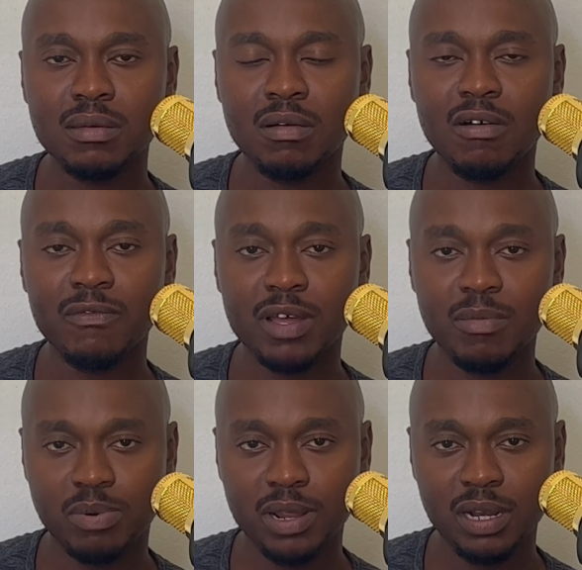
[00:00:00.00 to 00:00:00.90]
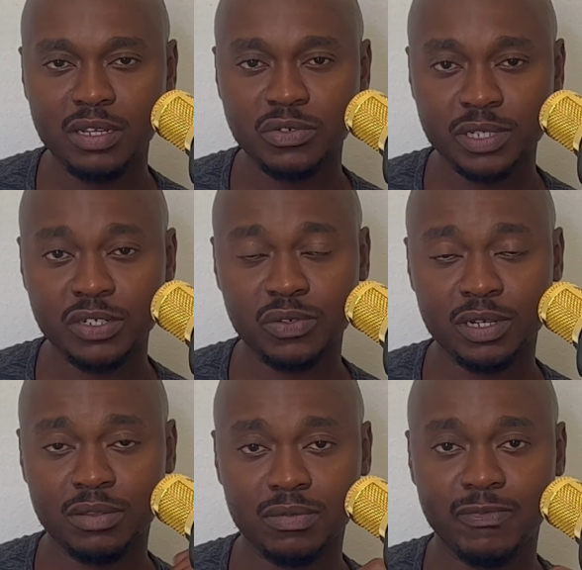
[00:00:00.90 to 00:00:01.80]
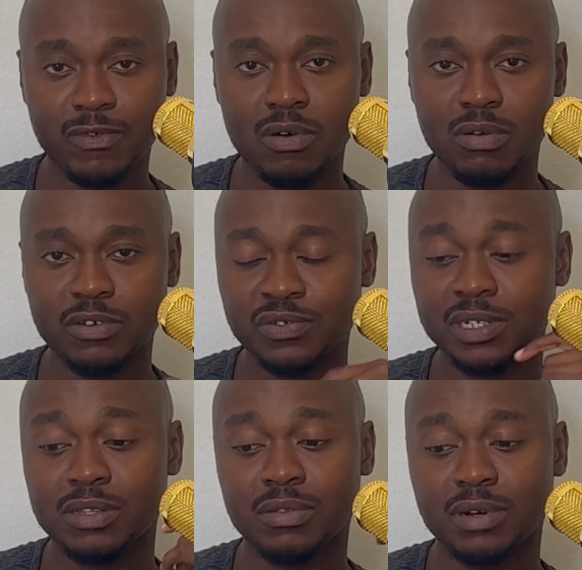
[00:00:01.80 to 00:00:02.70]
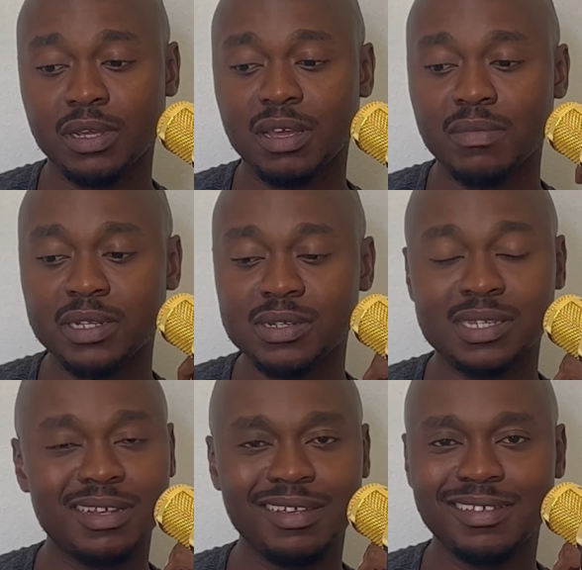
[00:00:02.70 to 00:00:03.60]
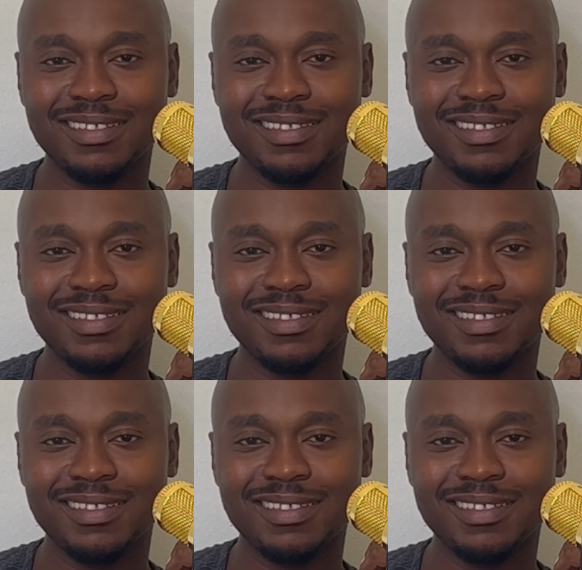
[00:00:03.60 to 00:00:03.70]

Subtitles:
of April 2024, 23, I meant to say.